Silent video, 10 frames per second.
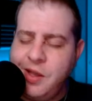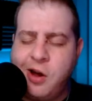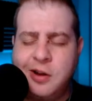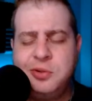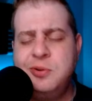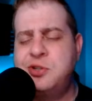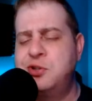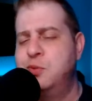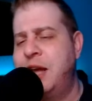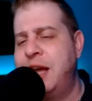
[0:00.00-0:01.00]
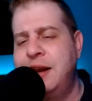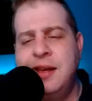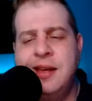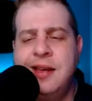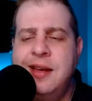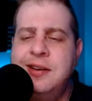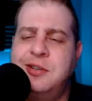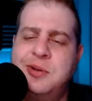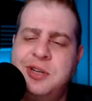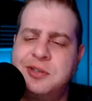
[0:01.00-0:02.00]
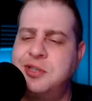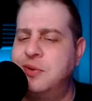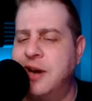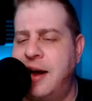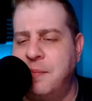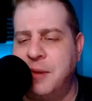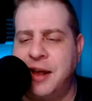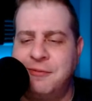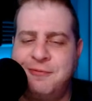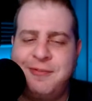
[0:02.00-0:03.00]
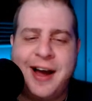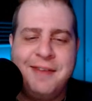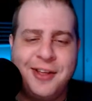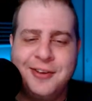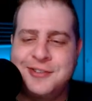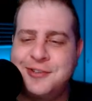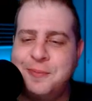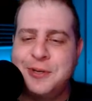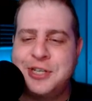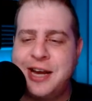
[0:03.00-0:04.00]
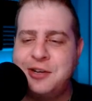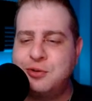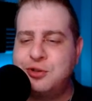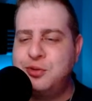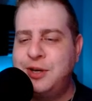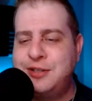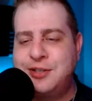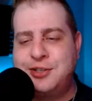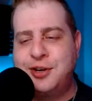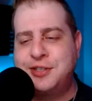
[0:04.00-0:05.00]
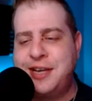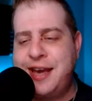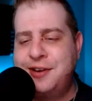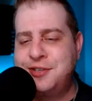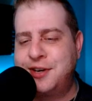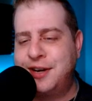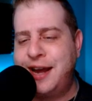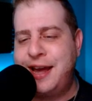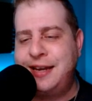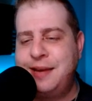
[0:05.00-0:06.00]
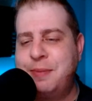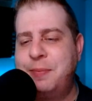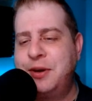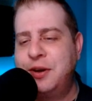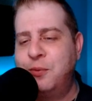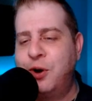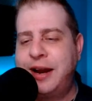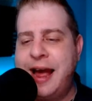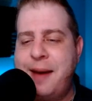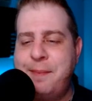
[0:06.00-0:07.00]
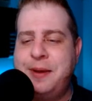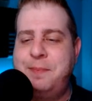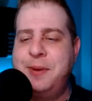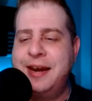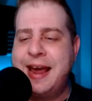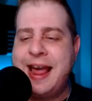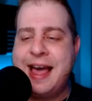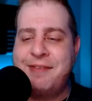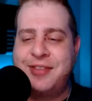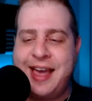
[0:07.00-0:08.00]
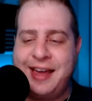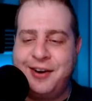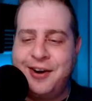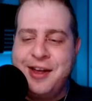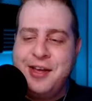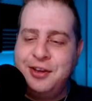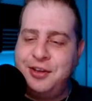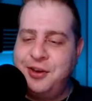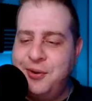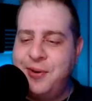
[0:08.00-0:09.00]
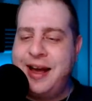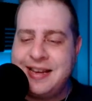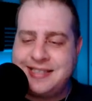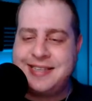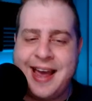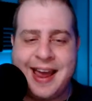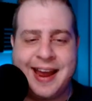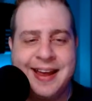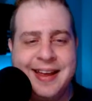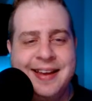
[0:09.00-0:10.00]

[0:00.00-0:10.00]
Oh, Drew Shoeman. Dude, you're too kind, man. $5 super chat, Drew Shoeman says, Schulte haters are going to hate. Keep up the good work. Happy B-Day, F the hater, USA.